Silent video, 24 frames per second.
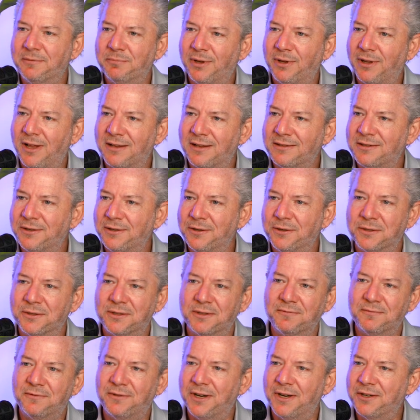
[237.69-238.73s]
palazzos
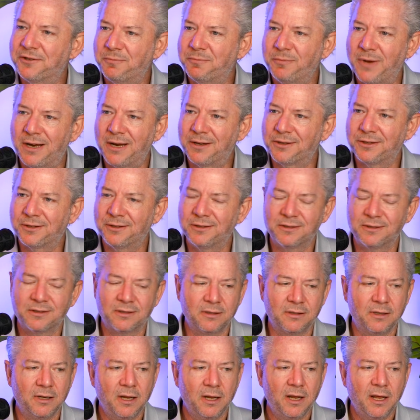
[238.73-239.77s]
and French mansions, and